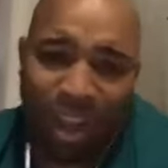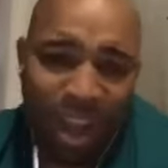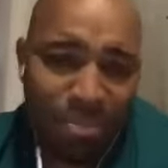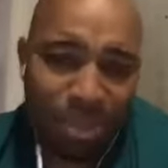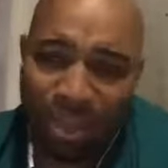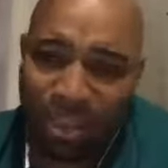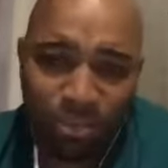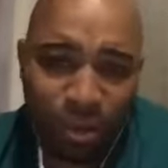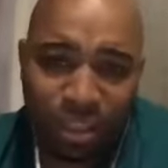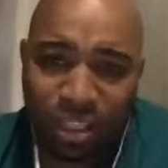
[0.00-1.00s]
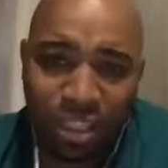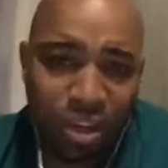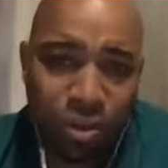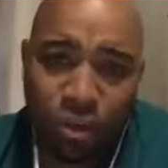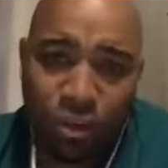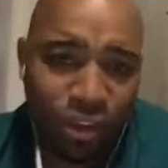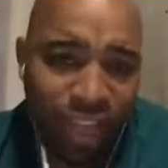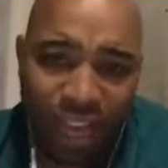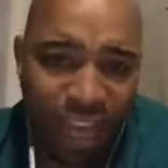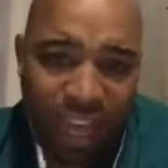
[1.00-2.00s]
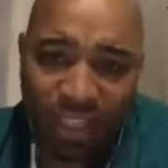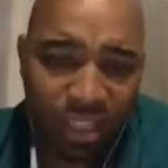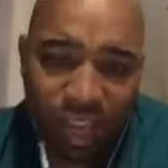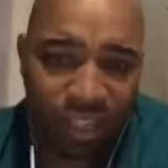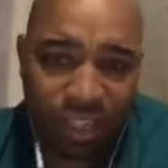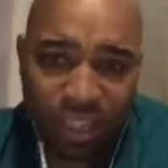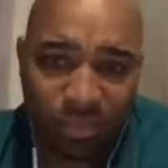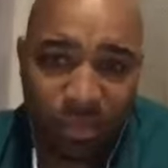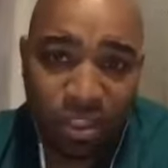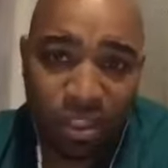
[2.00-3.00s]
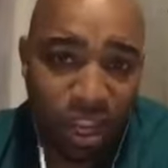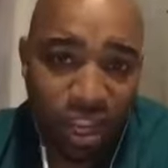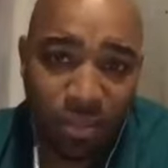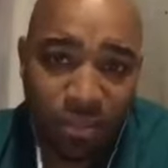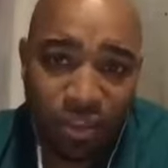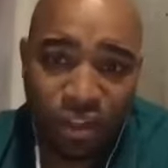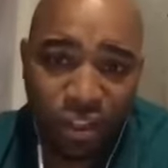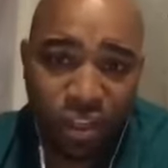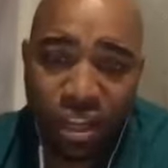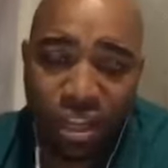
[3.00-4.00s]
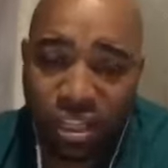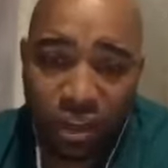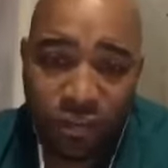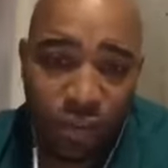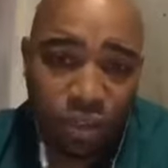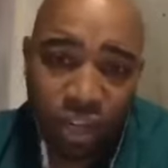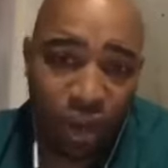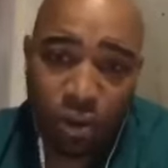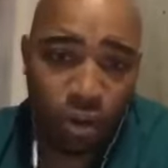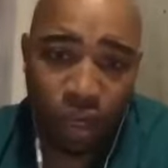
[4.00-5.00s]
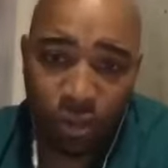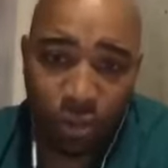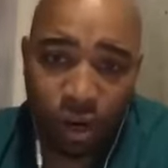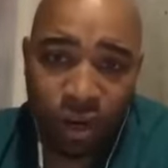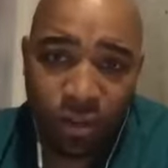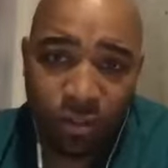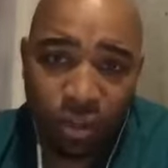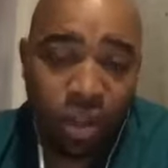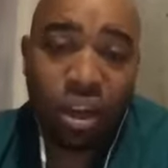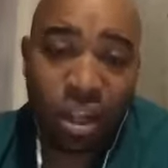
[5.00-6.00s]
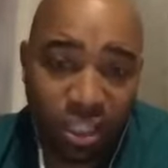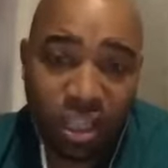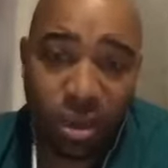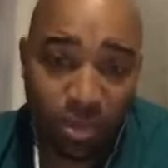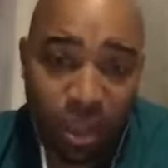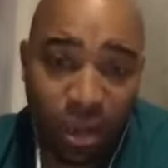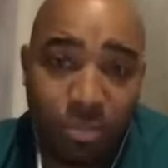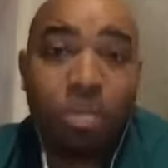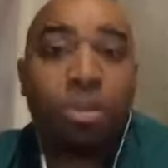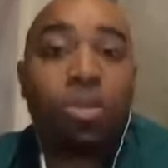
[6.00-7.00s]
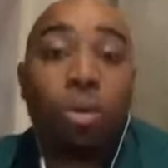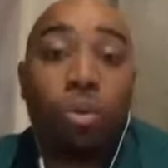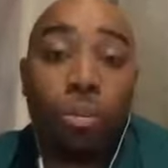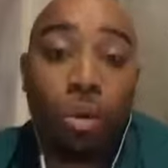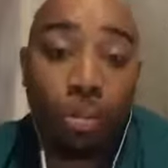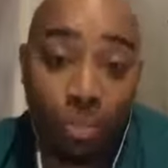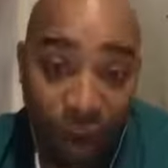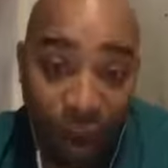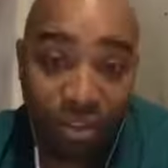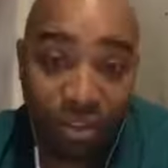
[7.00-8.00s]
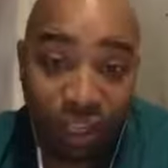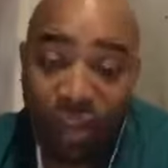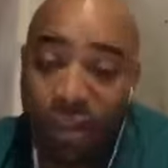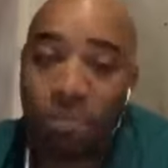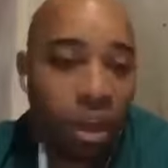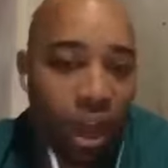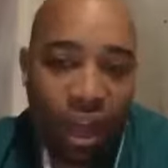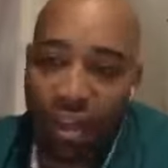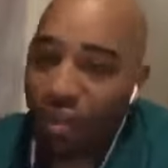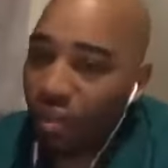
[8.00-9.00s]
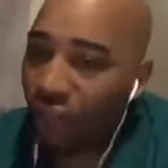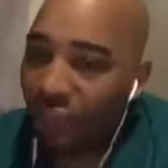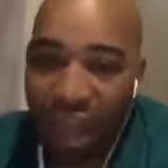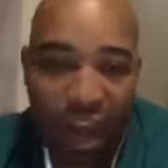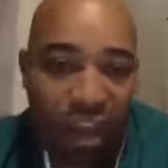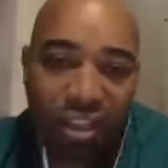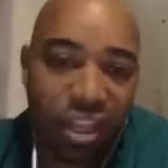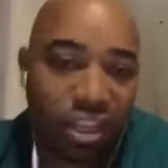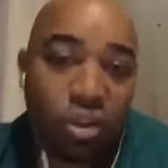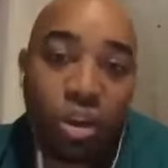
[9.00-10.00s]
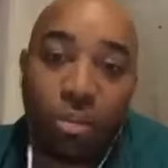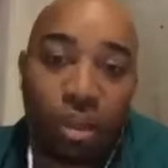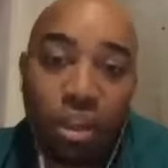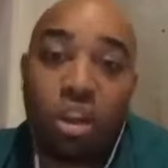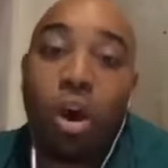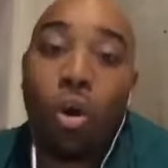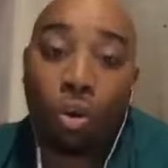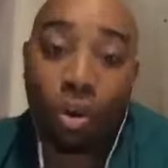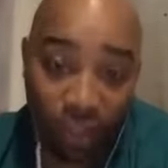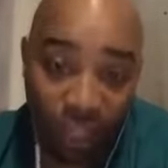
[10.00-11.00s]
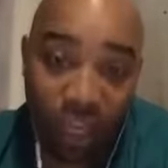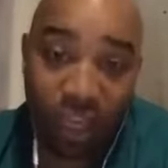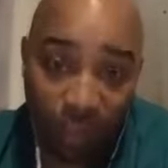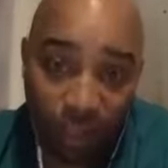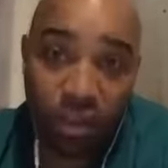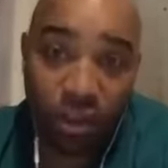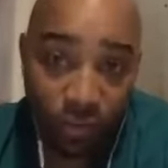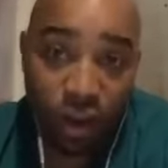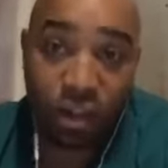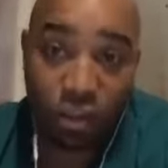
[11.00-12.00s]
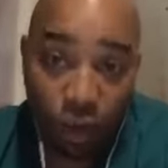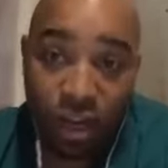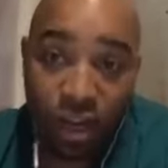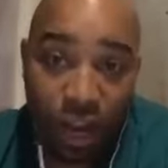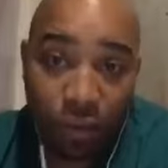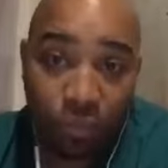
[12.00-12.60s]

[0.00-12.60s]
And man, this could go on for decades like this because cellular provision, cell phones are not going anywhere. They're going to continue to be here. People are just going to want more privacy. And that, I think, is going to be the golden thing for us right now.